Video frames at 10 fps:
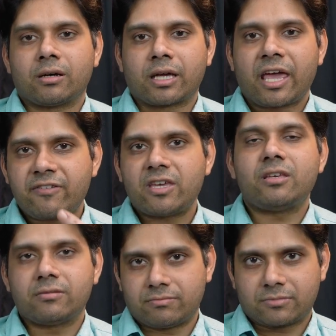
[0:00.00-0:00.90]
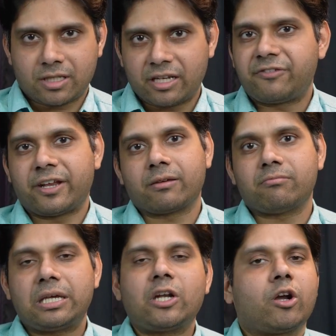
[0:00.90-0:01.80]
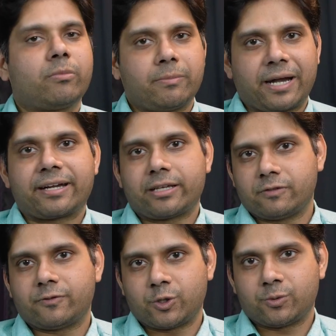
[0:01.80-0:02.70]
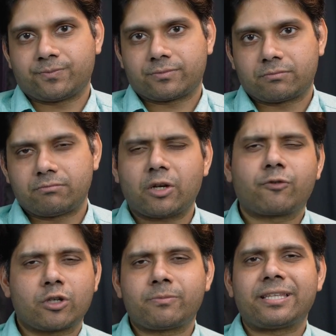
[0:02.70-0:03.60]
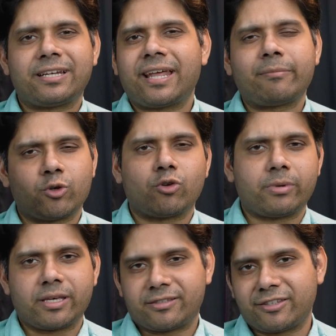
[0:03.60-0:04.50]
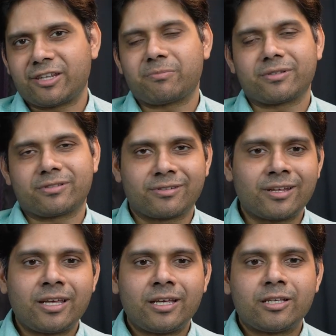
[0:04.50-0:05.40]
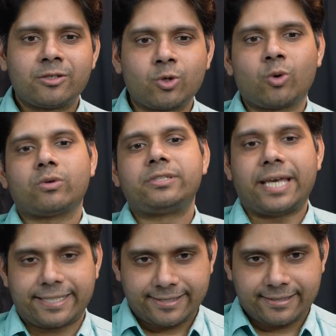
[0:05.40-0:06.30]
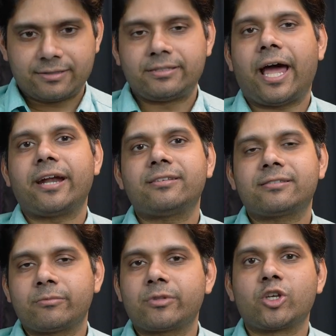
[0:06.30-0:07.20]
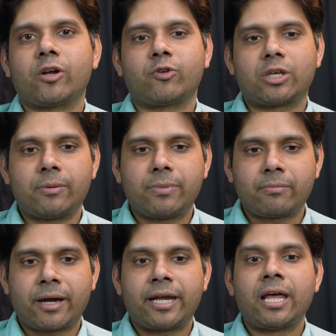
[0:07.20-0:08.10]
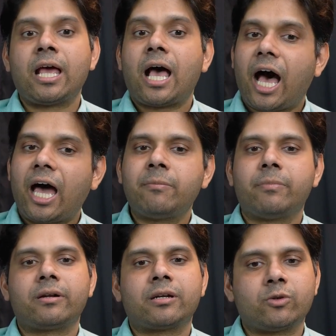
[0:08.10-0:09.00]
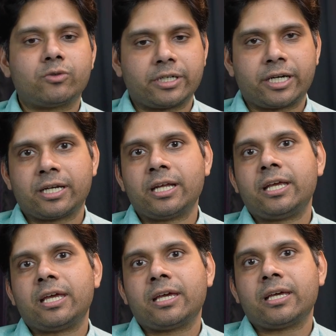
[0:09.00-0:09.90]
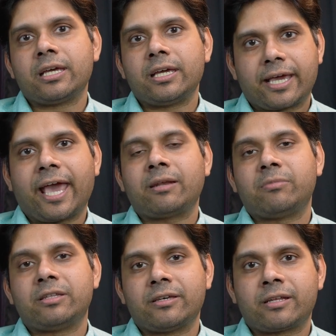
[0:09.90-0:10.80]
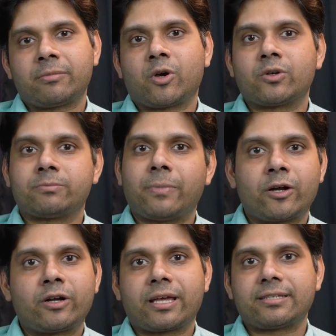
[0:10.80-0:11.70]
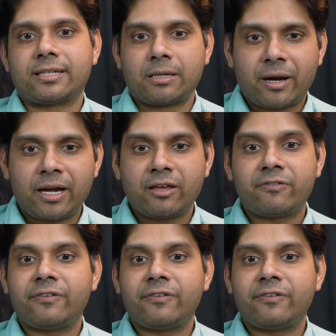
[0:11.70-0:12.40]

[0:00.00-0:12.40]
heavy lifting may not be practical for you. But of course, by that time, you will be a senior person. So yes, that is something you have to keep in mind. High burnout rate can be there because biotech is a demanding